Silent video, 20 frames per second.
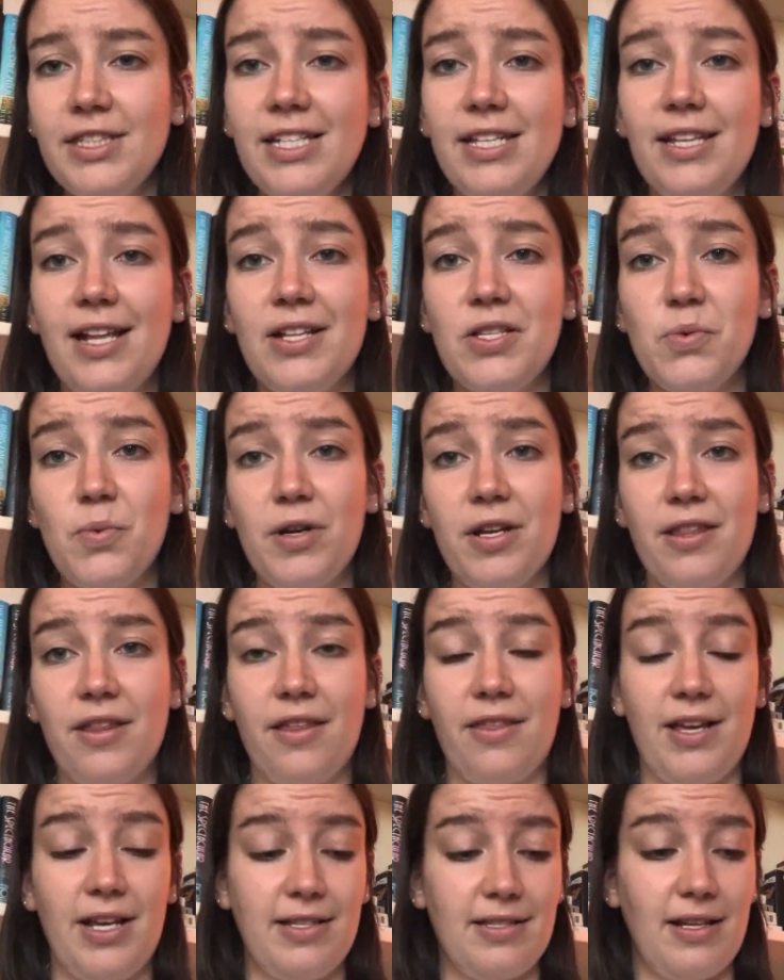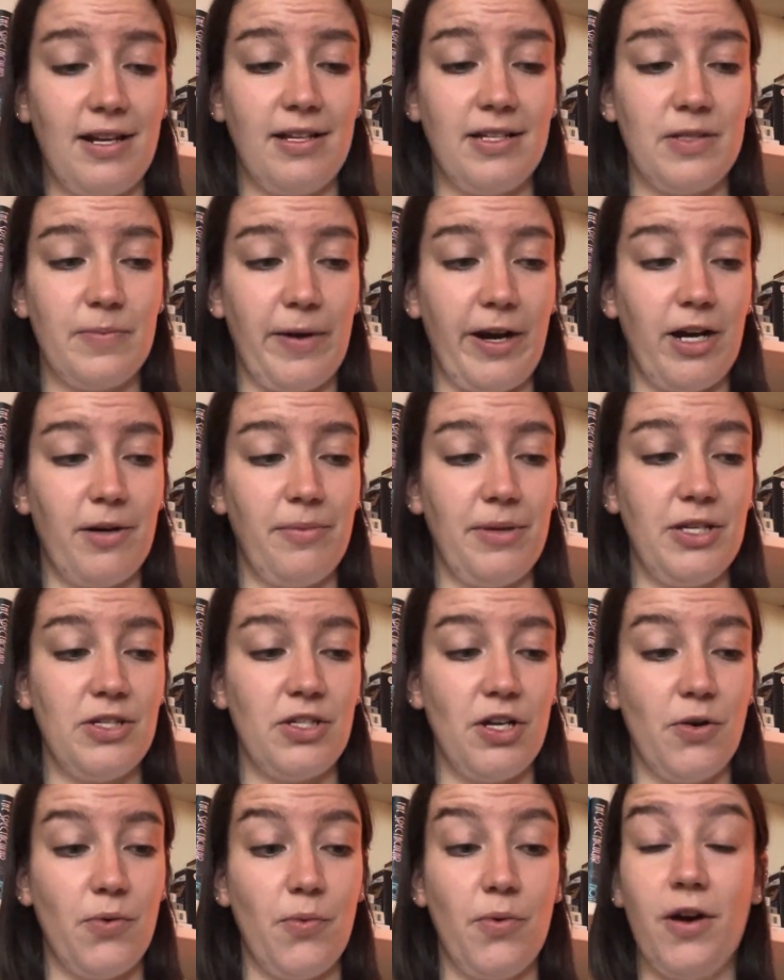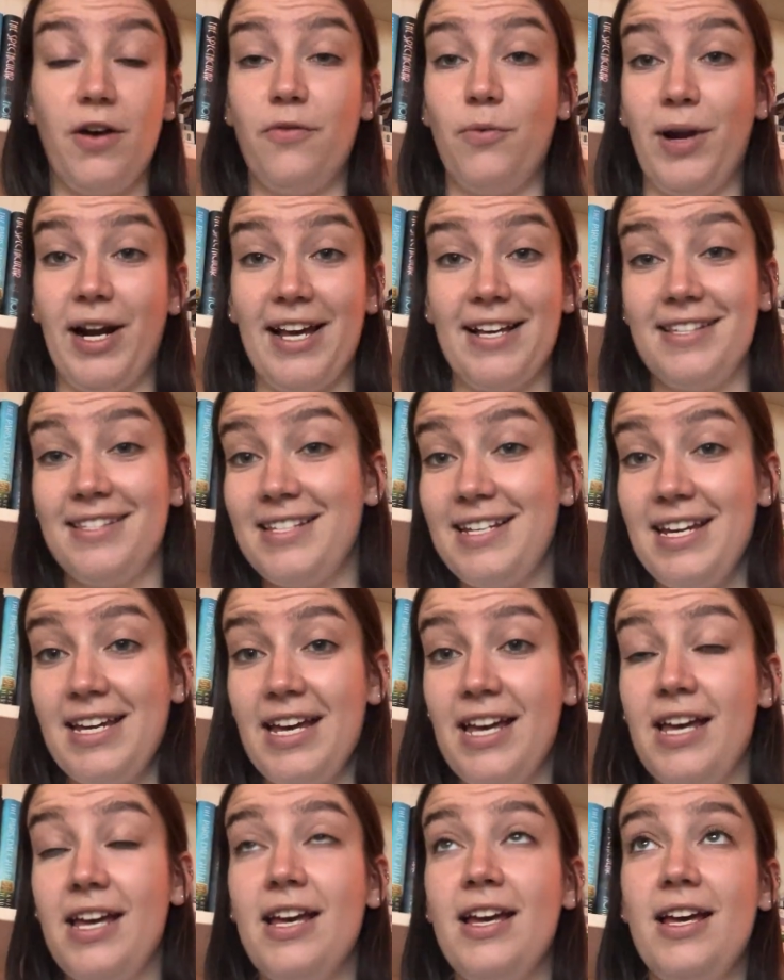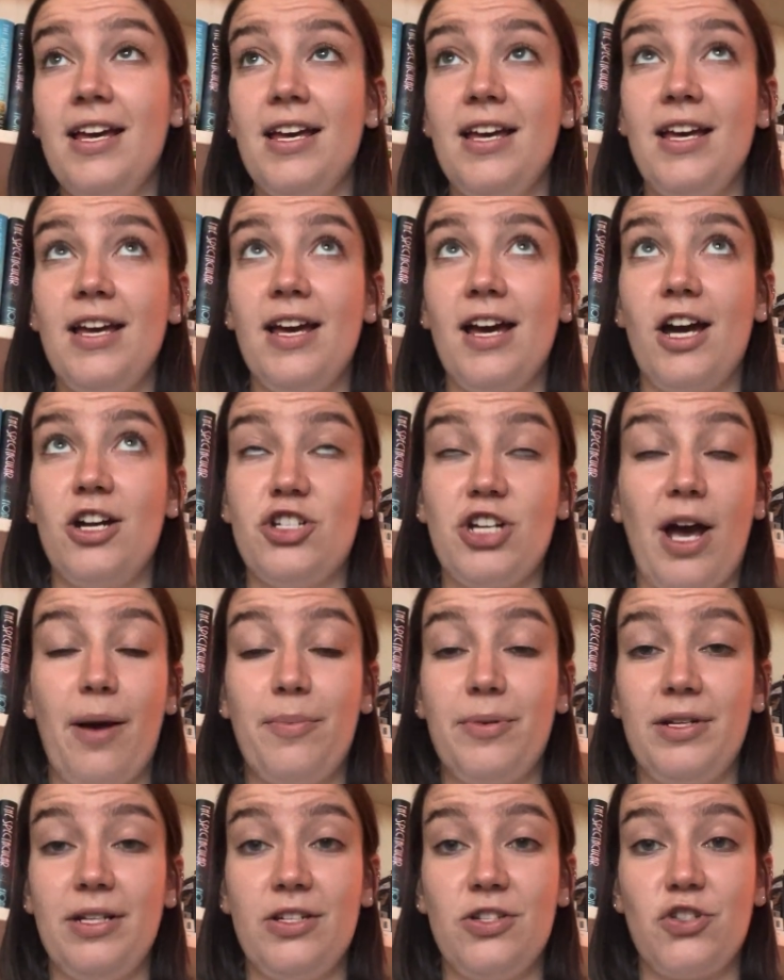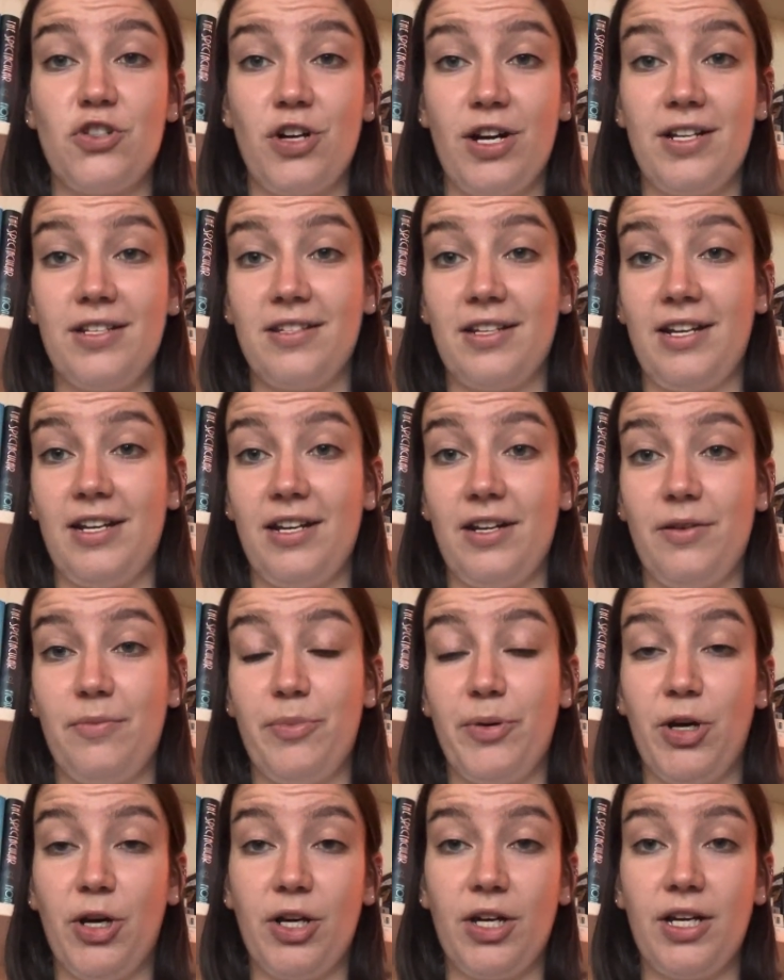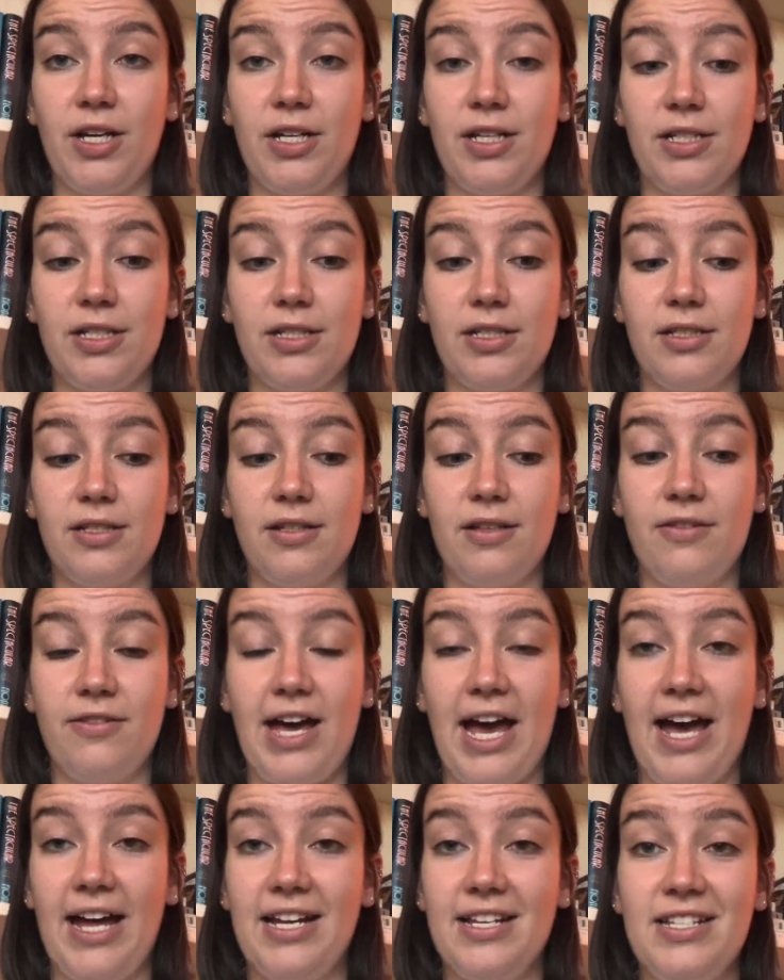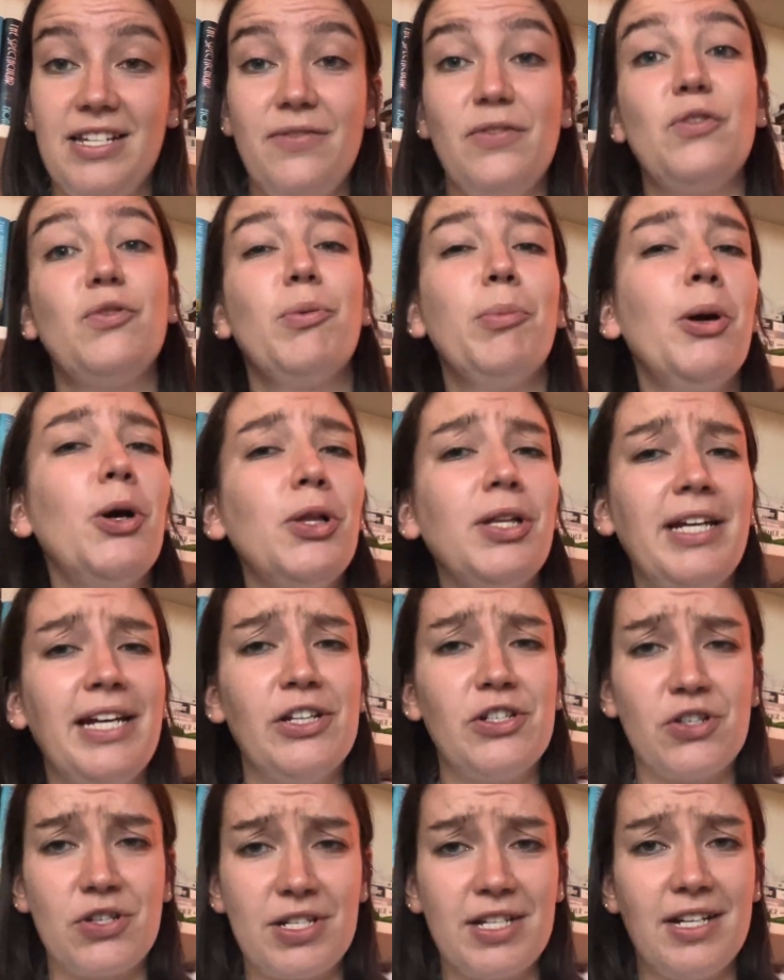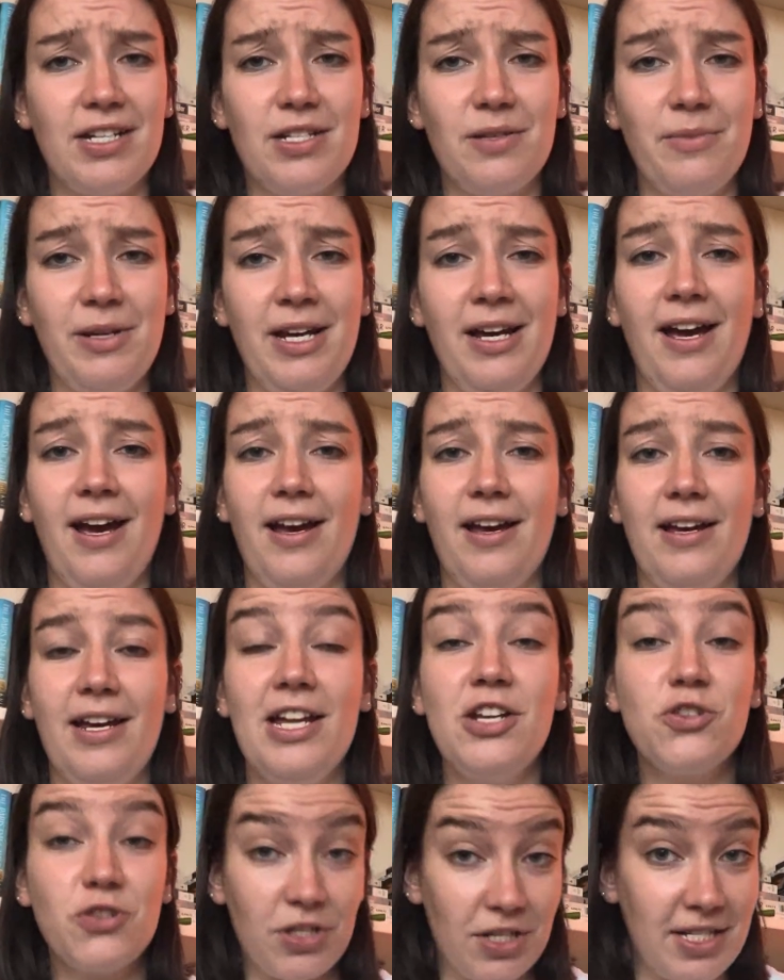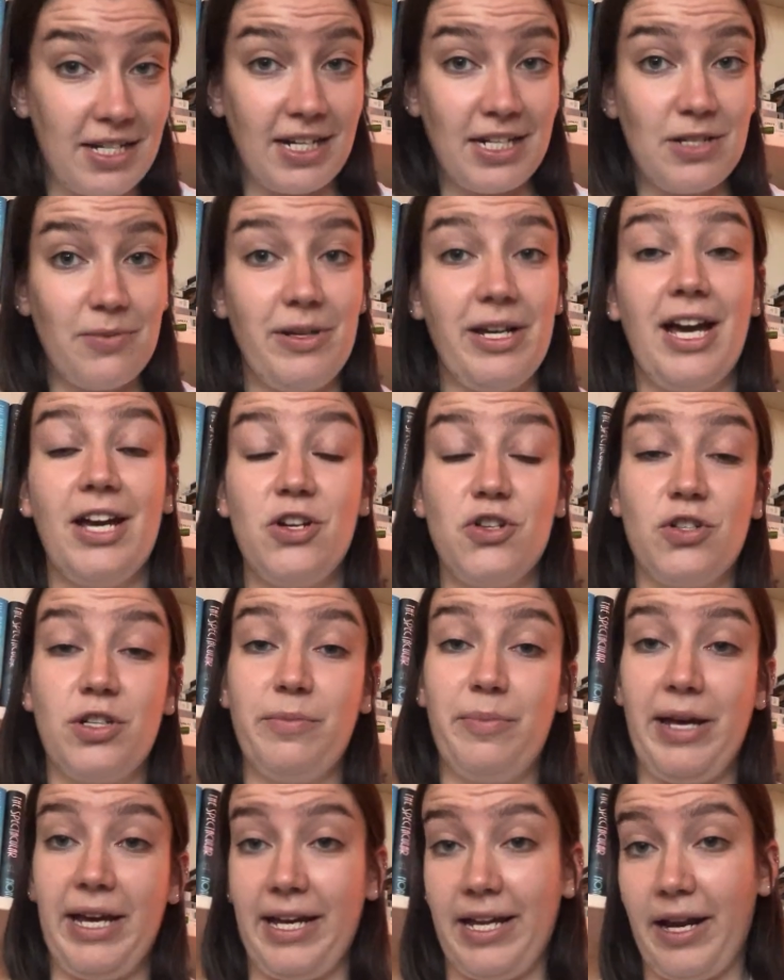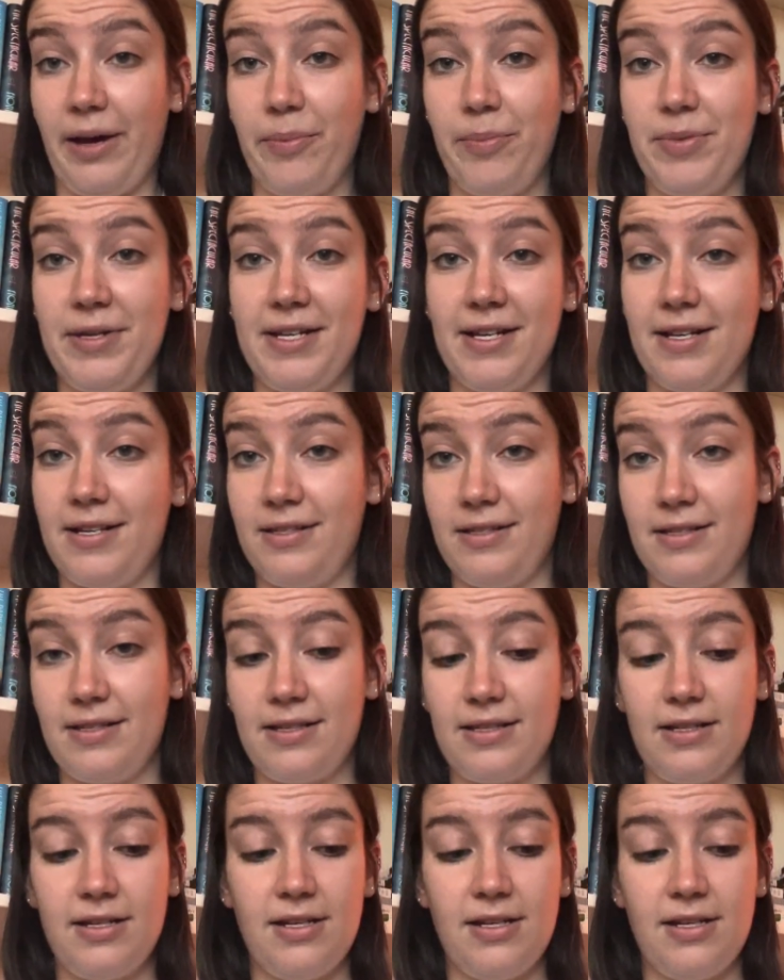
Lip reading: that's one of the things that inspired me. So when I see a Japanese translated book that is even remotely interesting to me, I usually pick it up, because